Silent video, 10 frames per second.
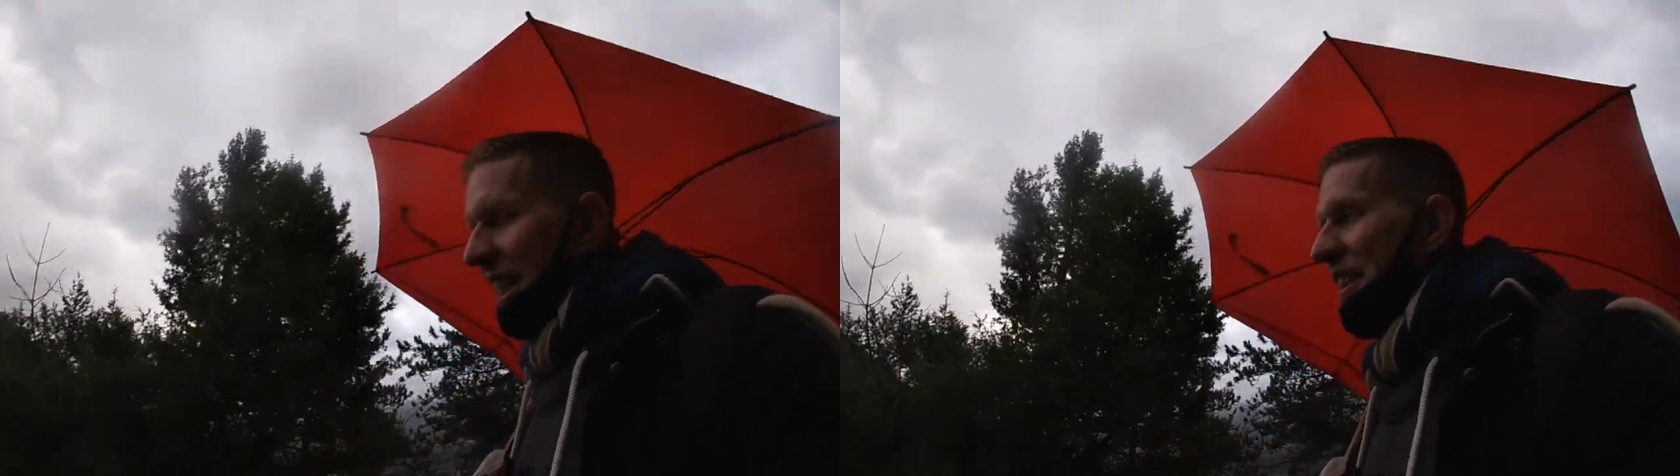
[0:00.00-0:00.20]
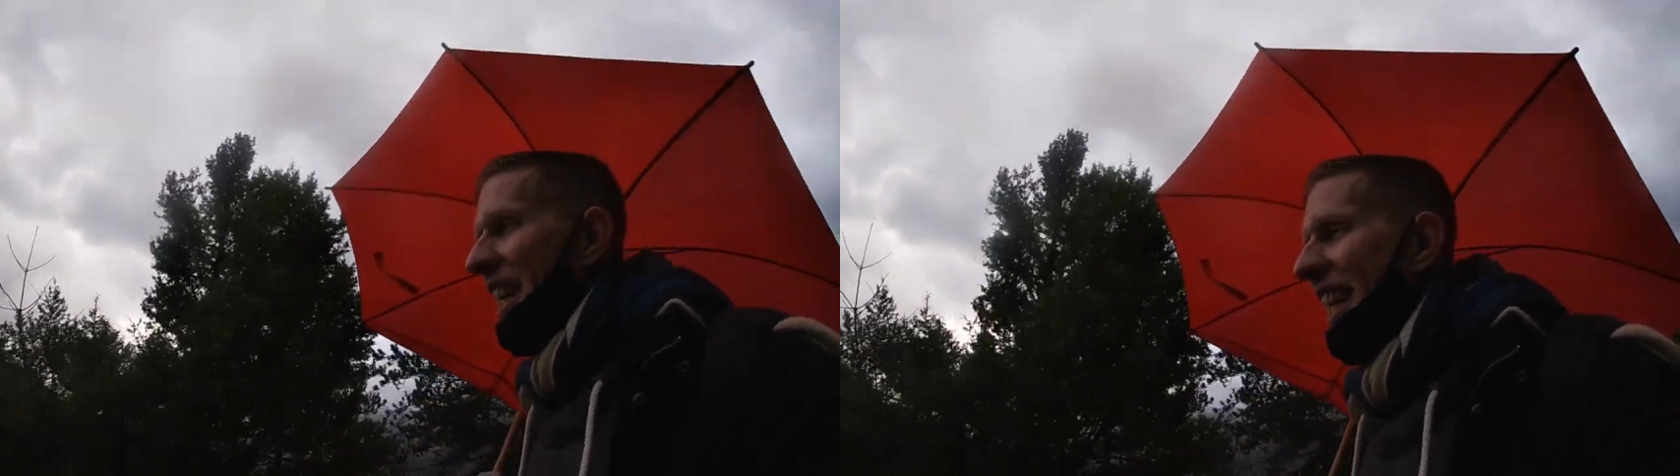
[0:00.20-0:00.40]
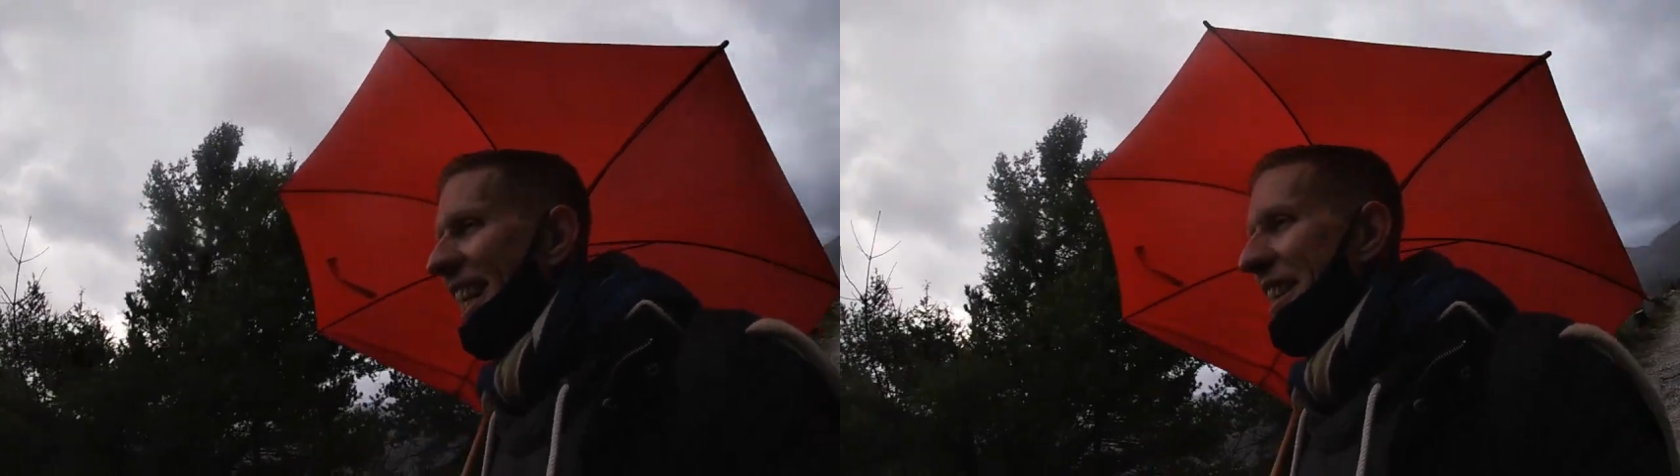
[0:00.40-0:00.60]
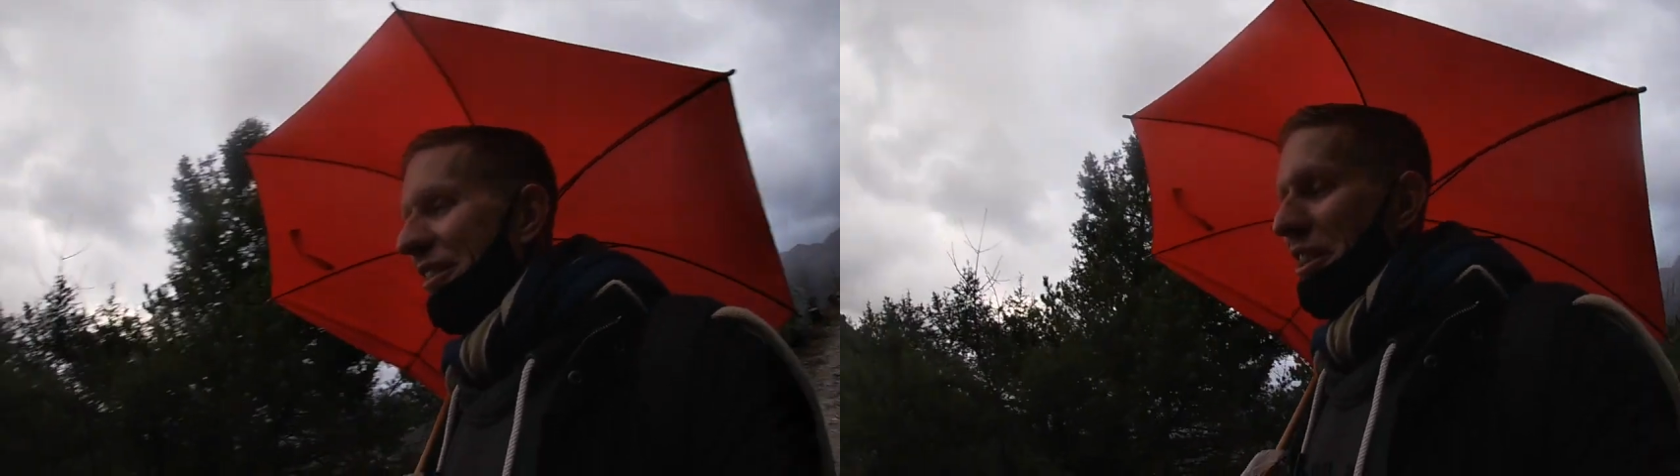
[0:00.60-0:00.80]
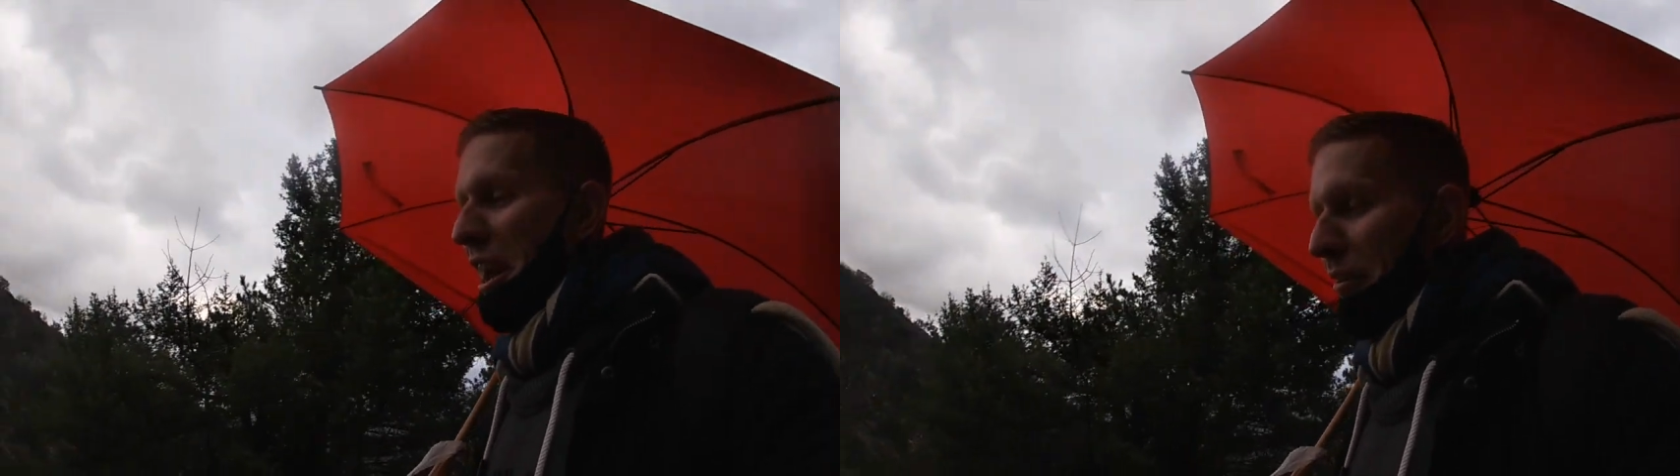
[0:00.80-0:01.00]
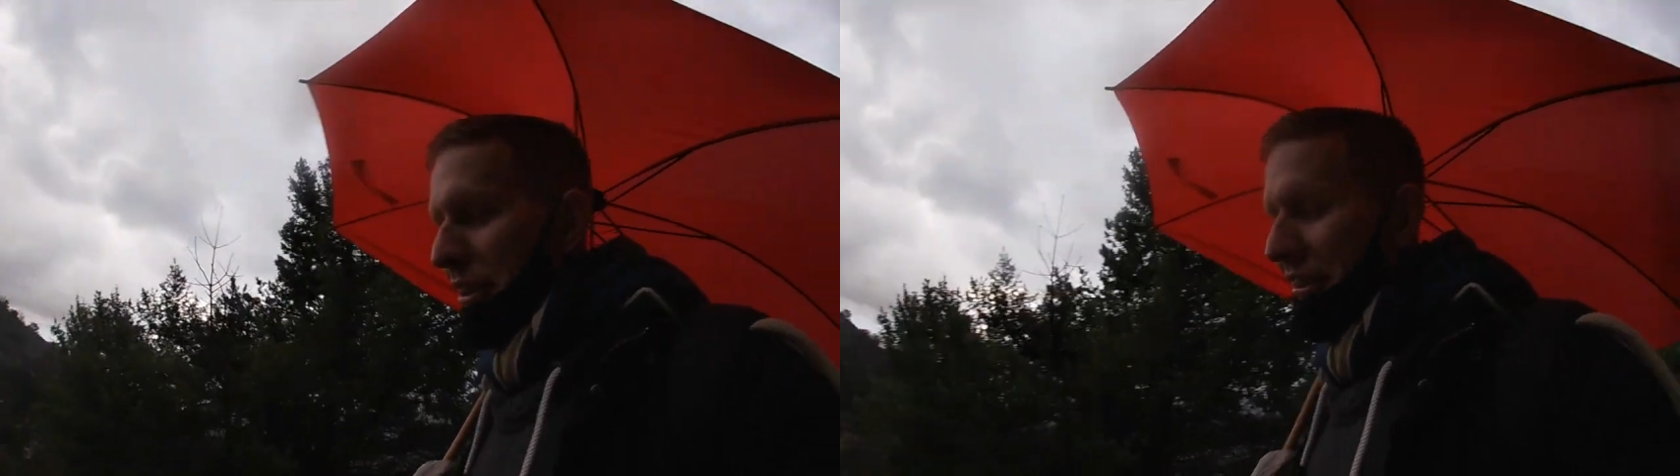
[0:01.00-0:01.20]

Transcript: the thing is, you know, I was